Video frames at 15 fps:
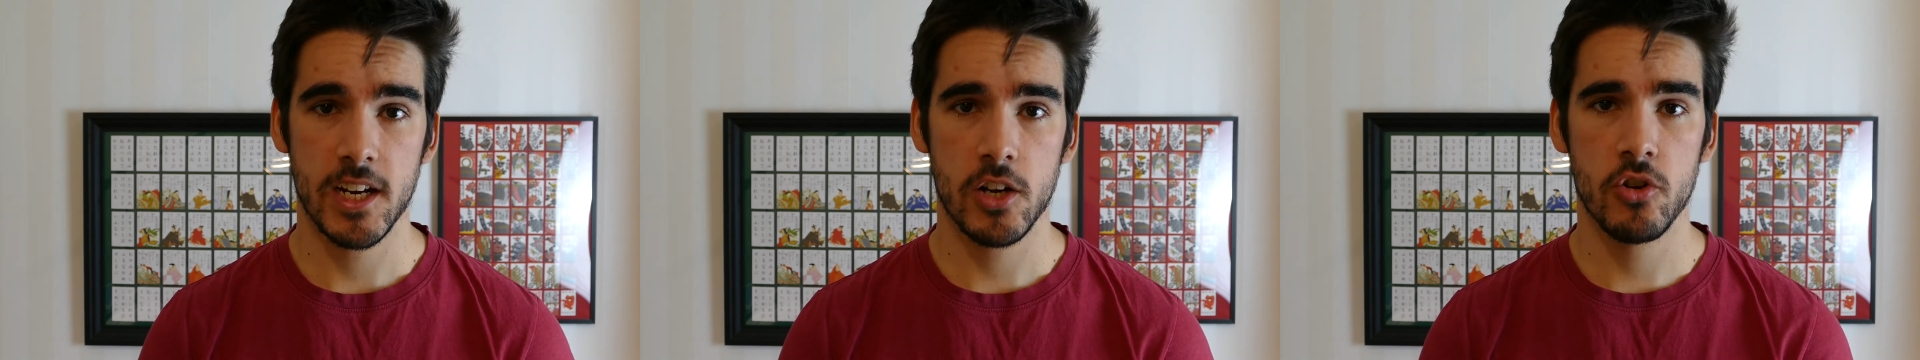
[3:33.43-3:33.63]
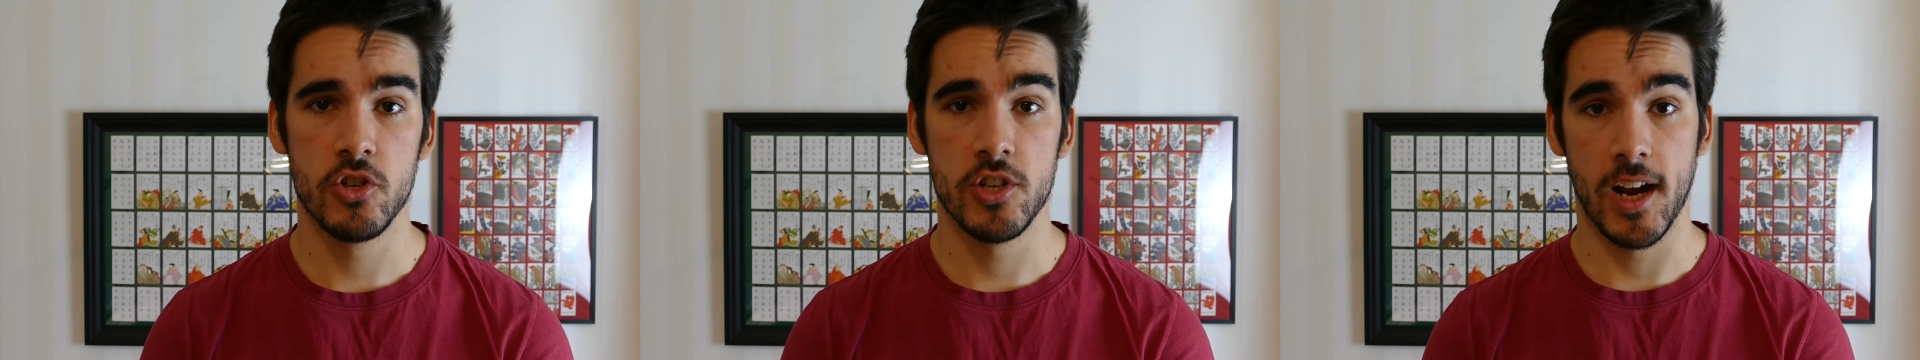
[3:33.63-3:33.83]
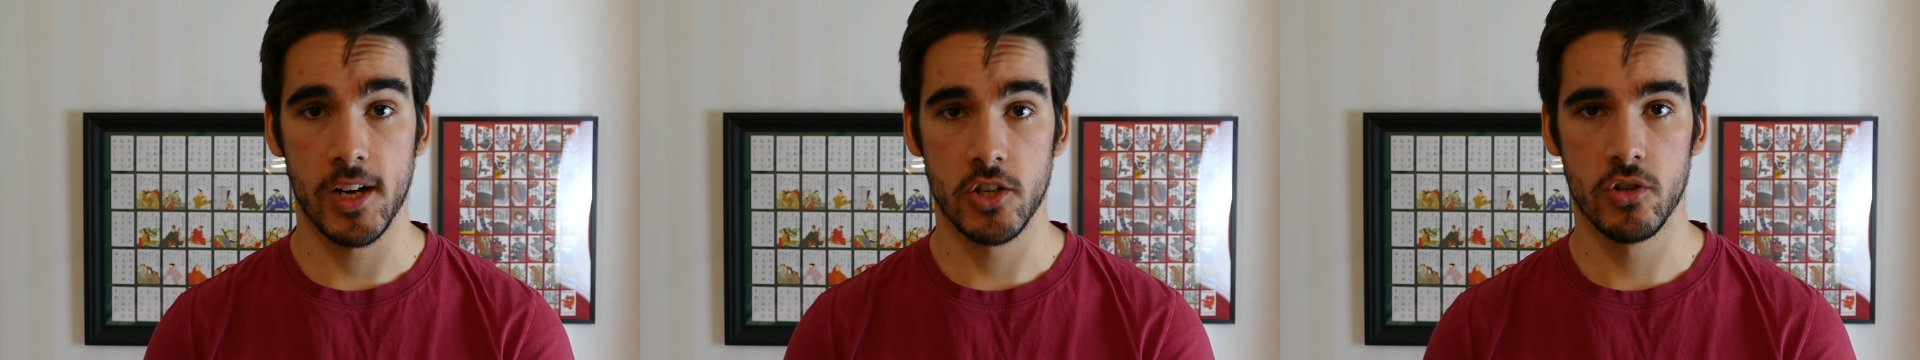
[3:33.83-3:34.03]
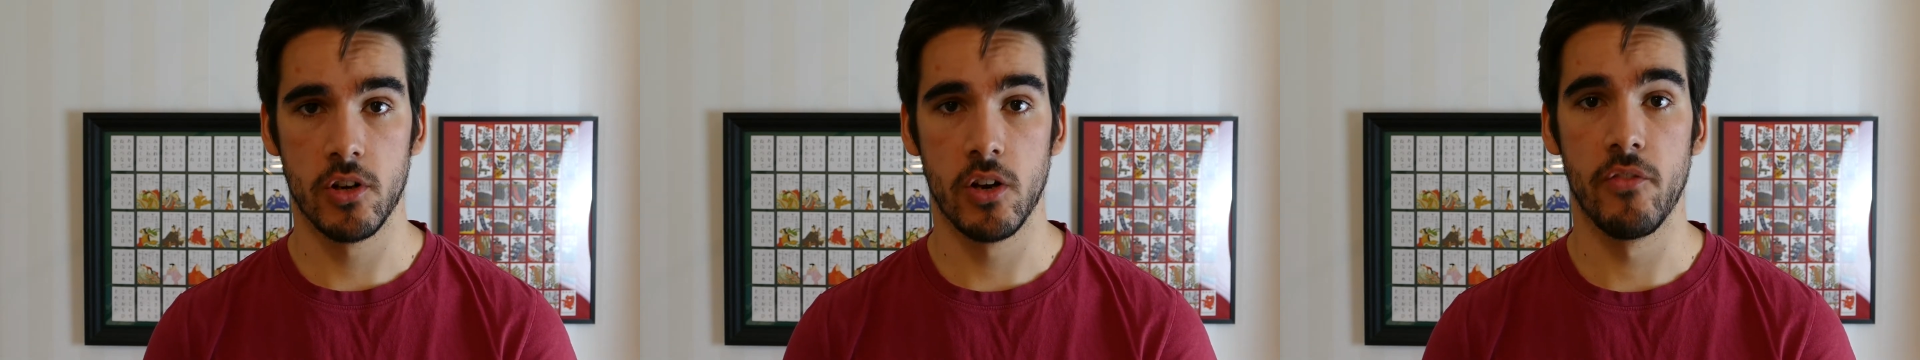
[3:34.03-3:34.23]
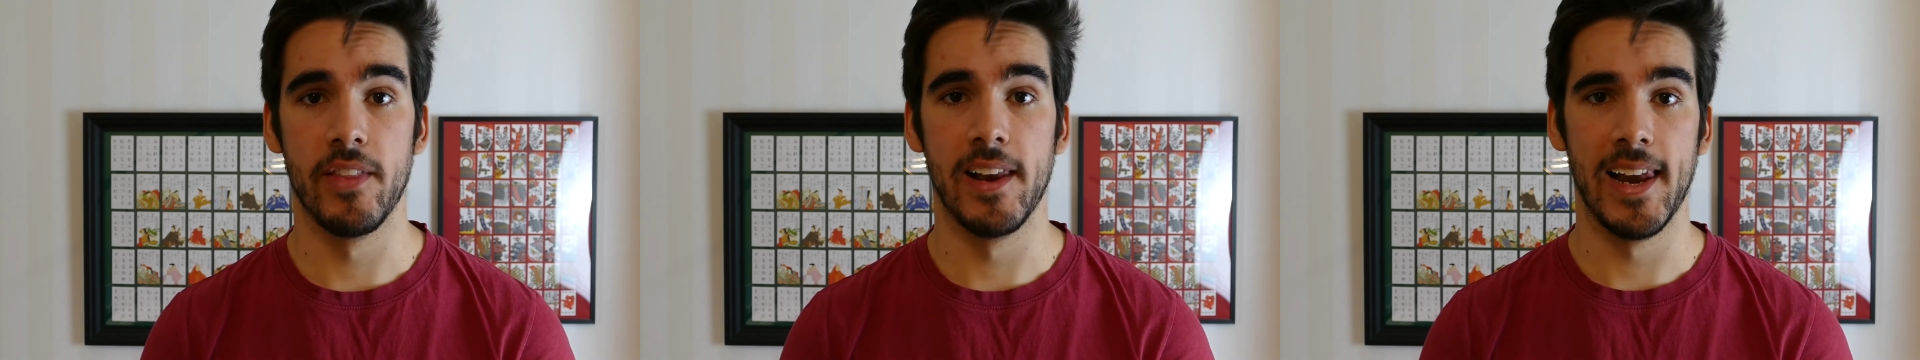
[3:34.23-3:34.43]
conjunction
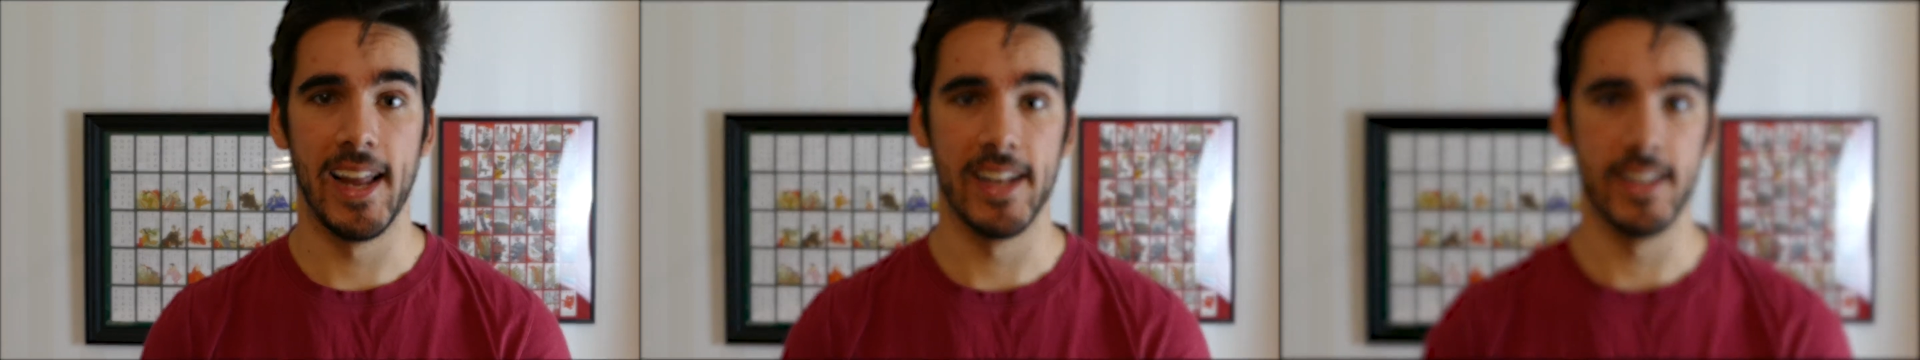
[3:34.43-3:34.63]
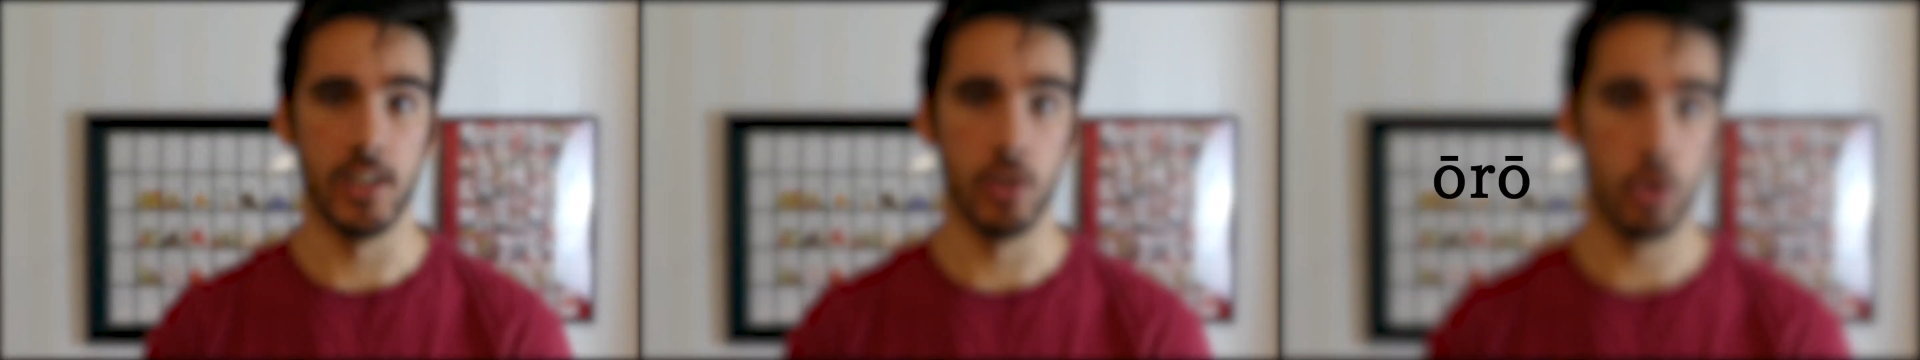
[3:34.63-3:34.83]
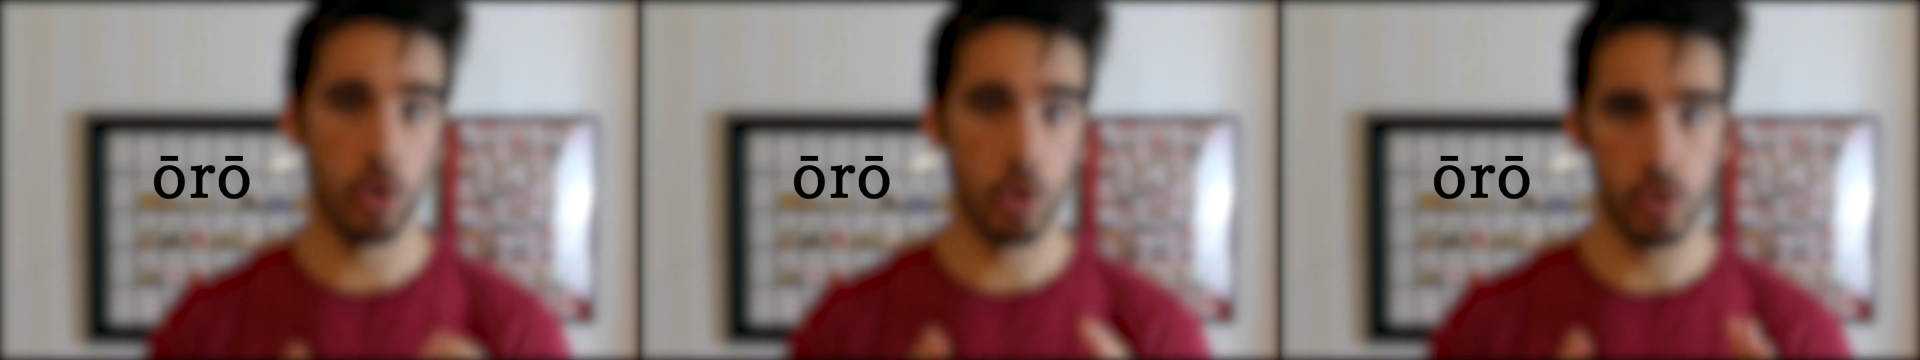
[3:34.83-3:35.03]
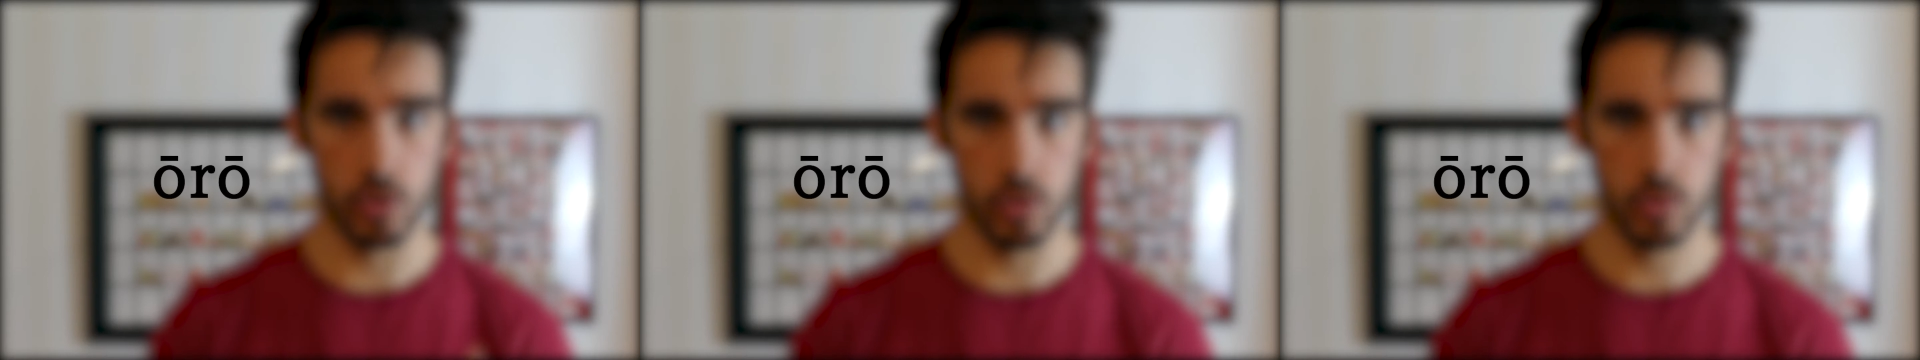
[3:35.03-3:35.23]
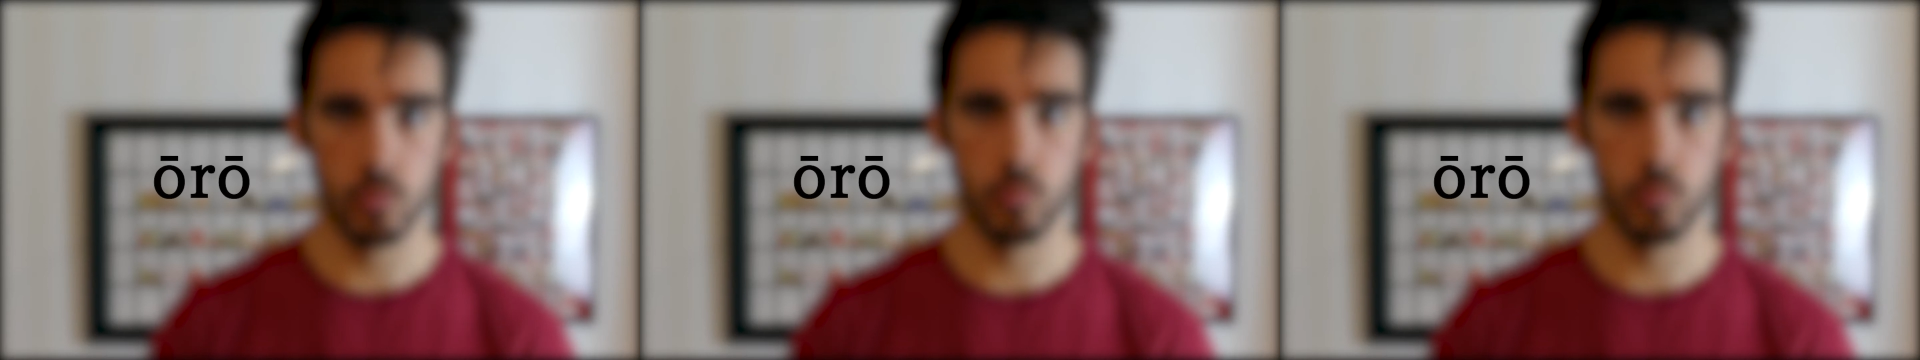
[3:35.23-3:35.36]
of the Latin oro,